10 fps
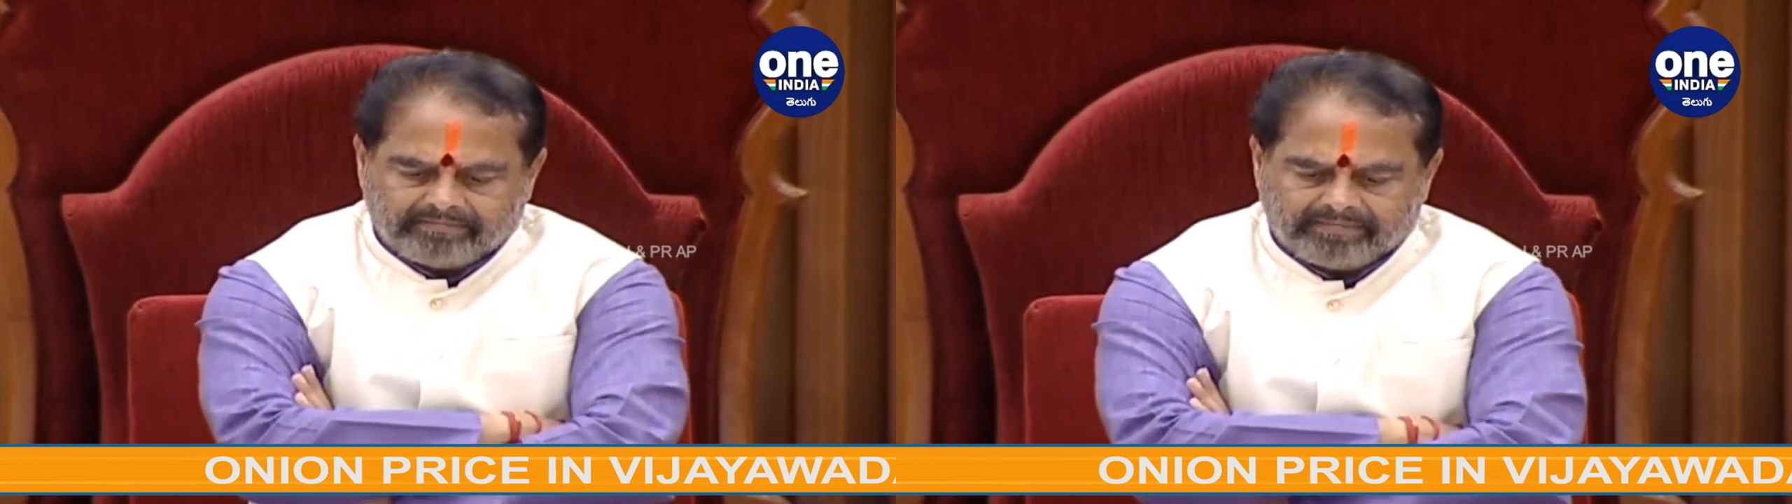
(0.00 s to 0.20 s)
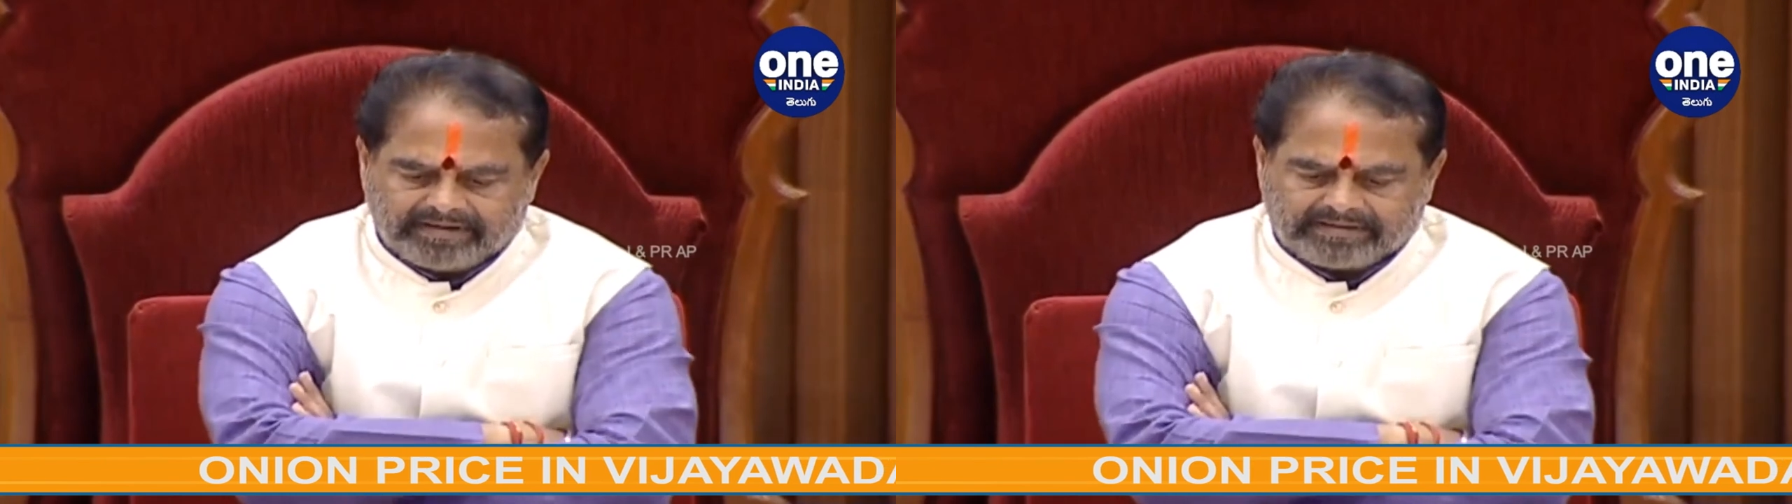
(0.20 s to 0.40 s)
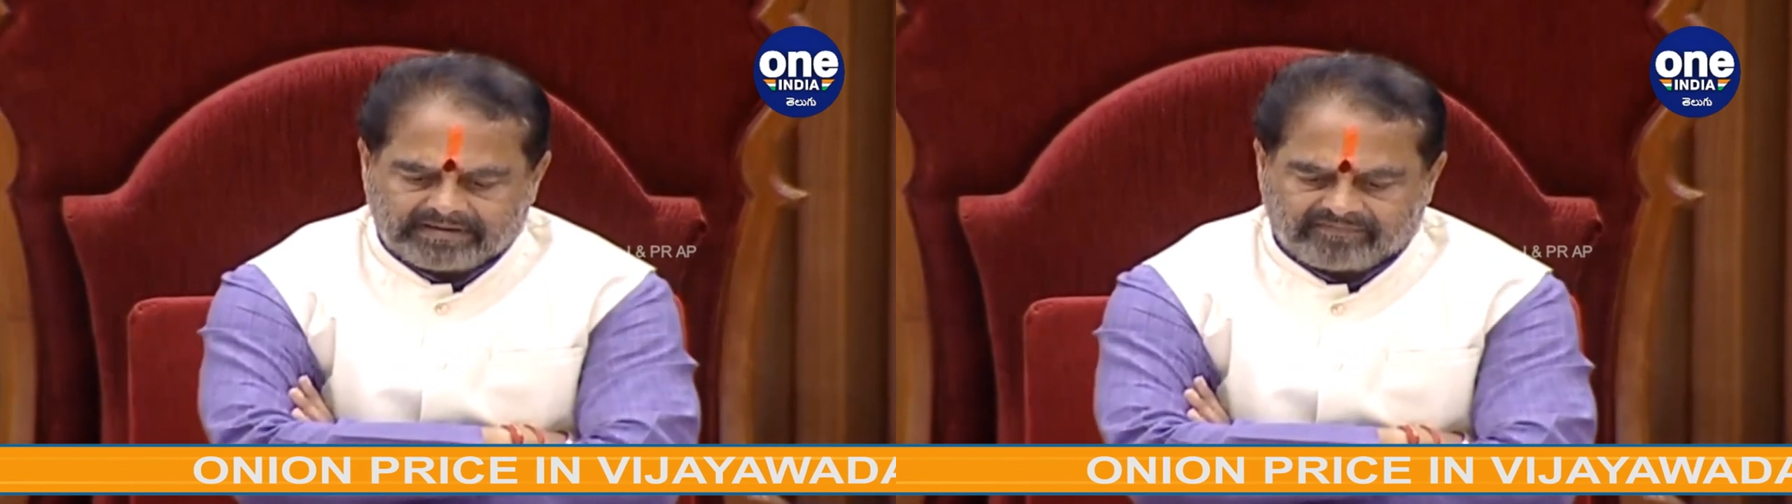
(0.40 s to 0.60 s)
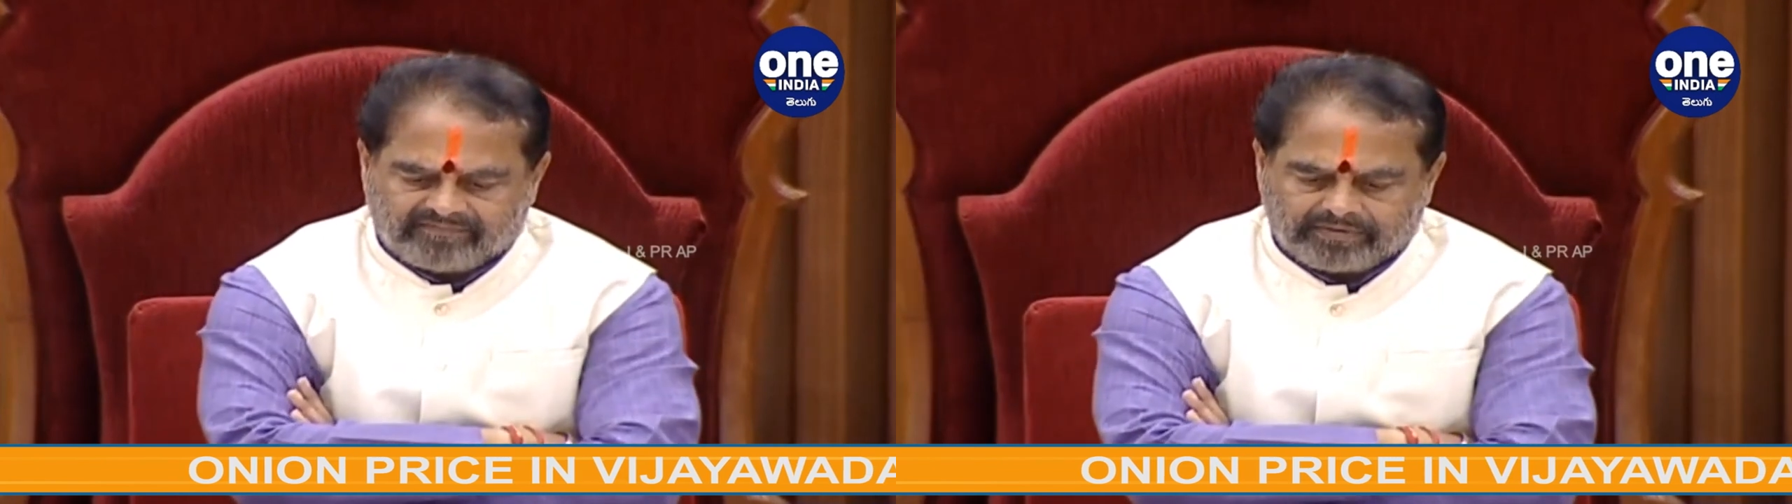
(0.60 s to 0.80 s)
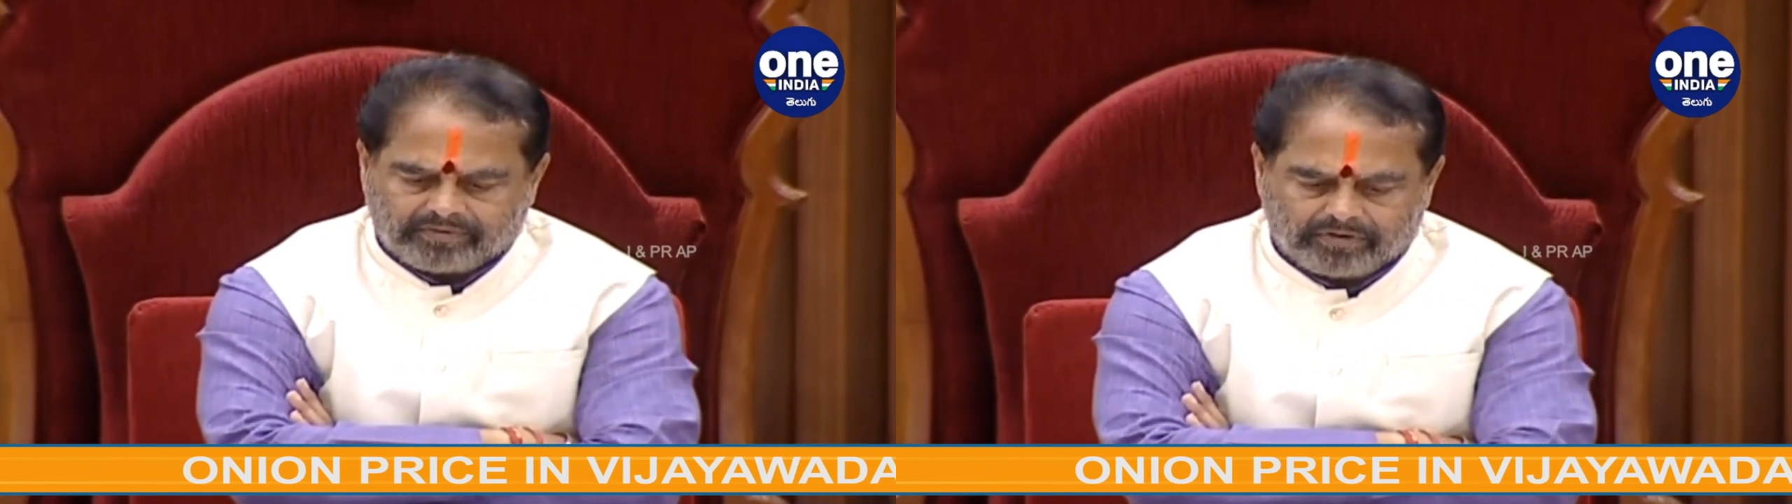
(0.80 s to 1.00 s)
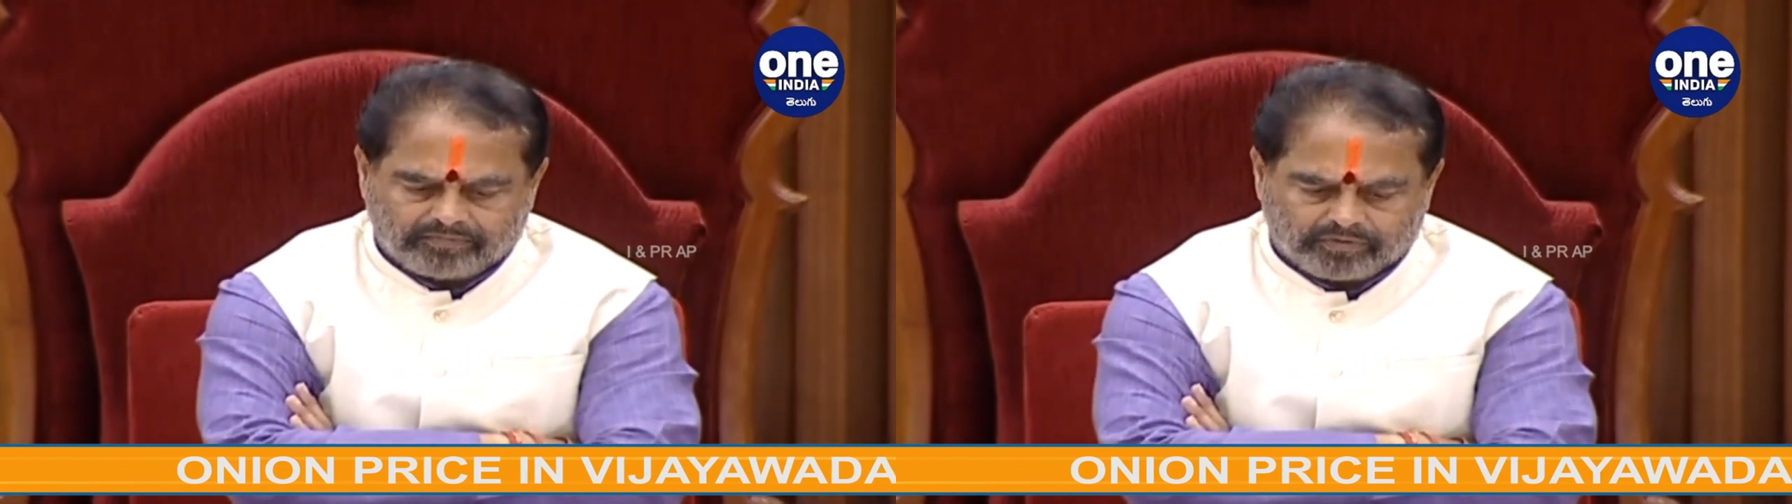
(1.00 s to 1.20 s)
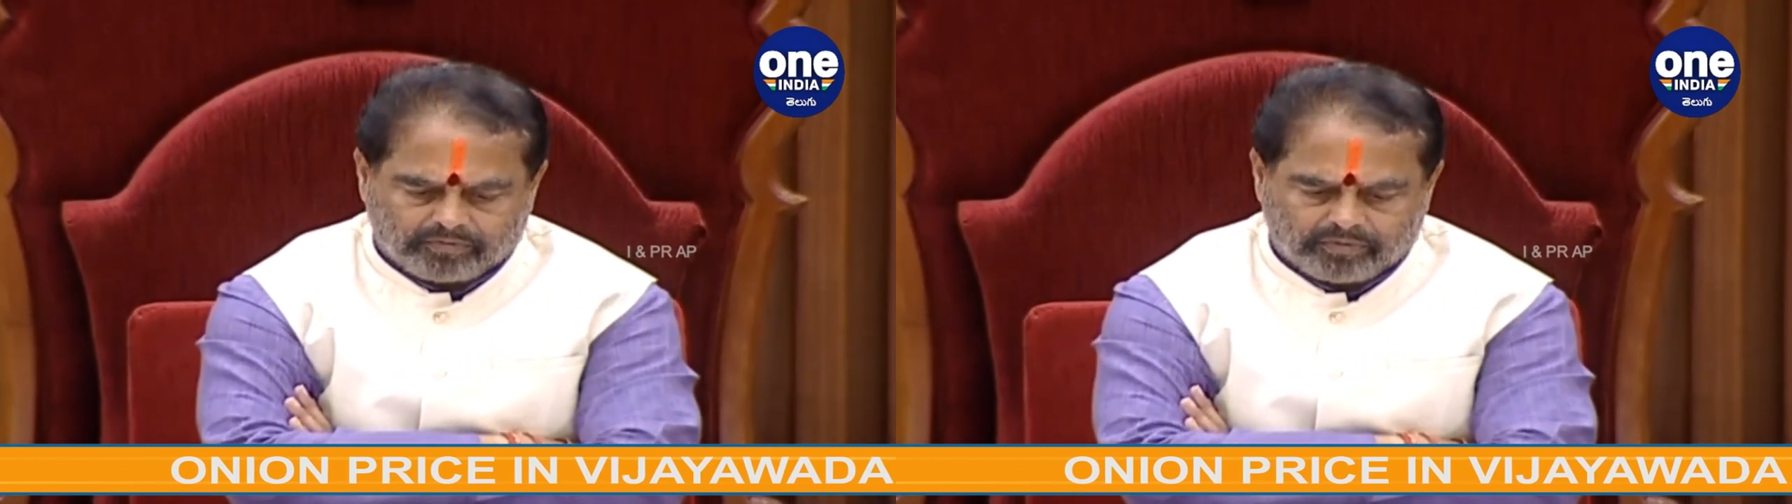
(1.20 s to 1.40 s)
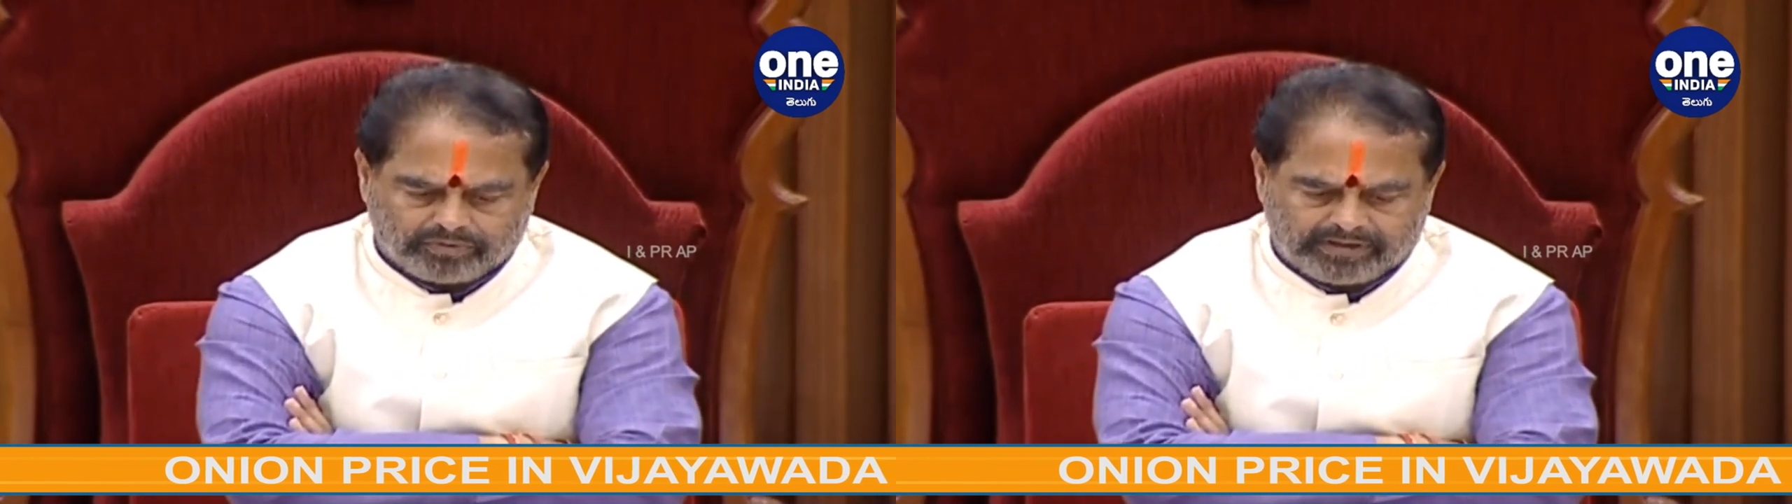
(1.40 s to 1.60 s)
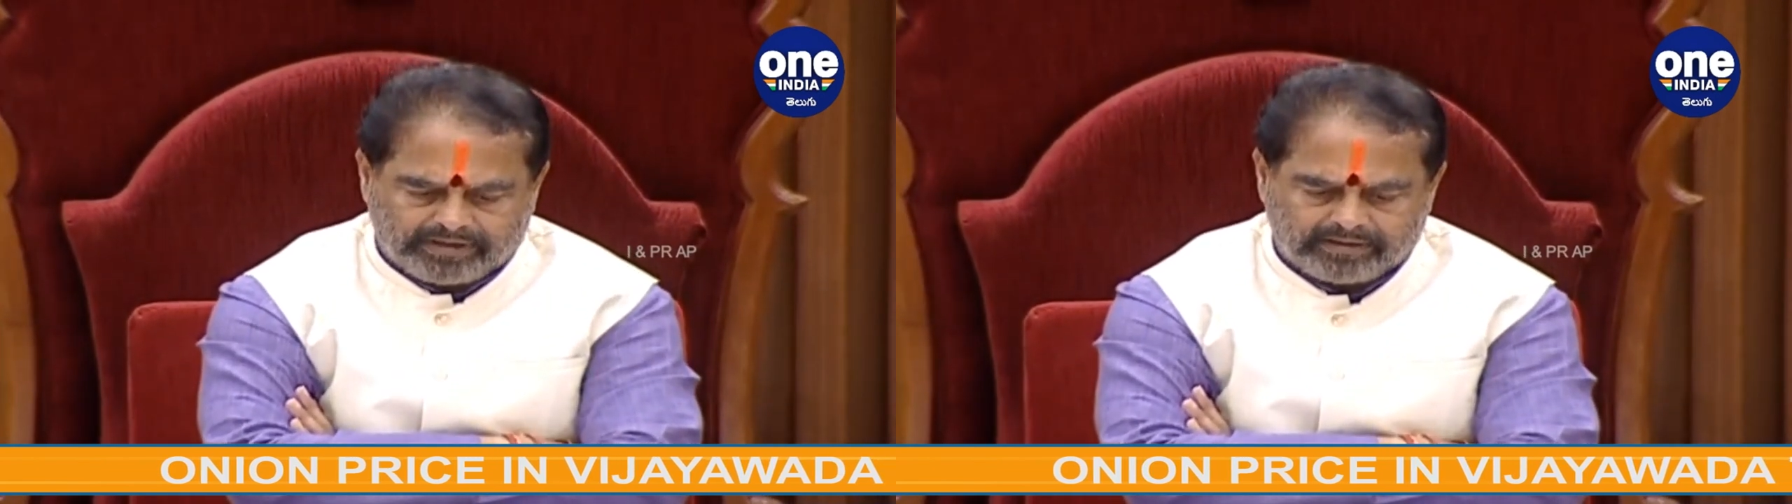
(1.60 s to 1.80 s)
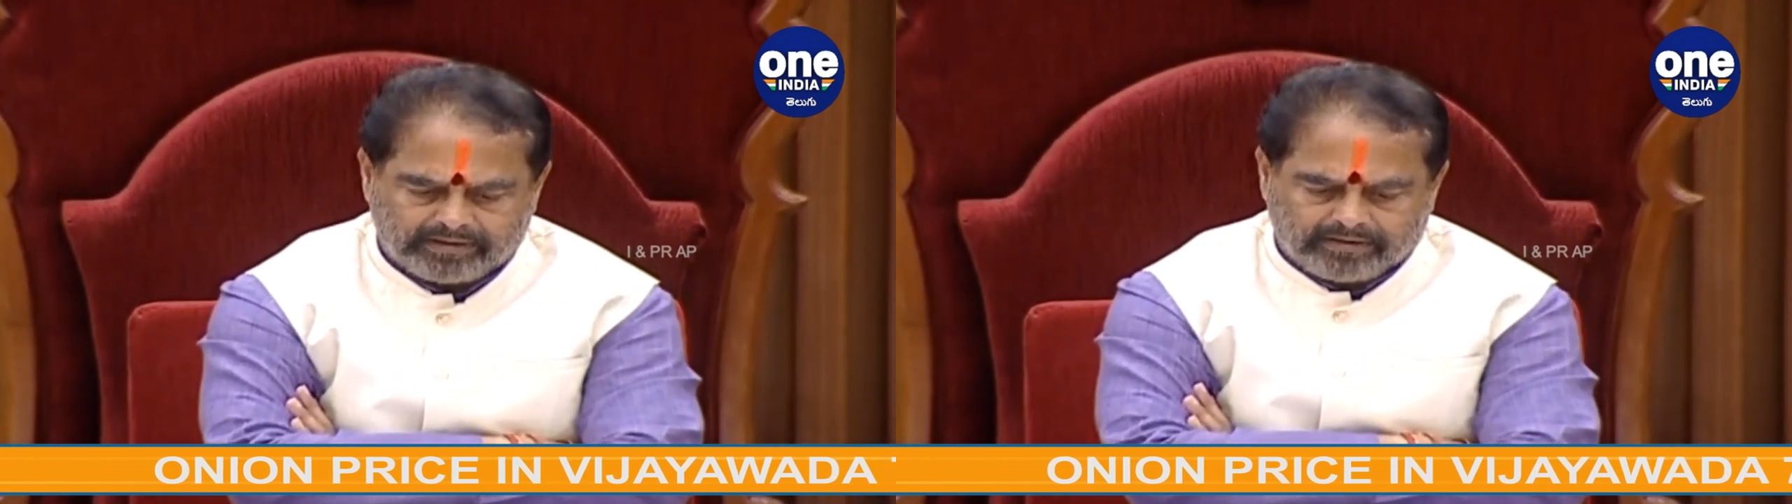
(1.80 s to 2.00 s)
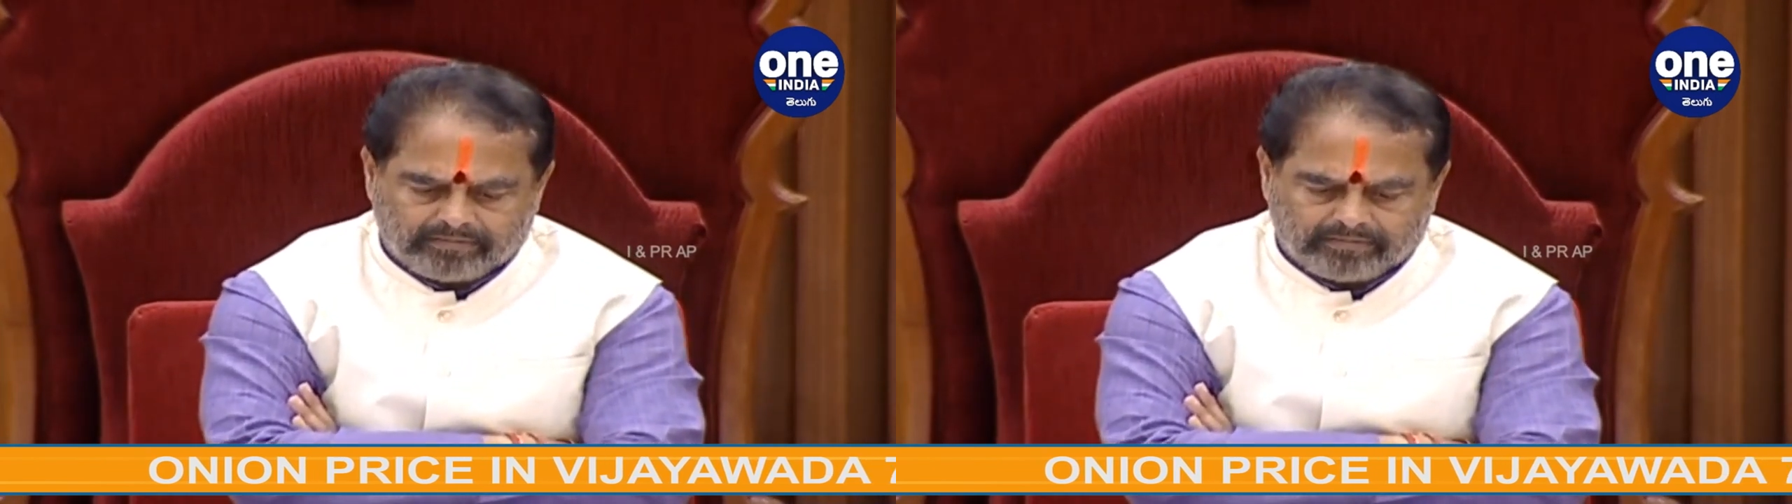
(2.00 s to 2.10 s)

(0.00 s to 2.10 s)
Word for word: Minister for Home to move the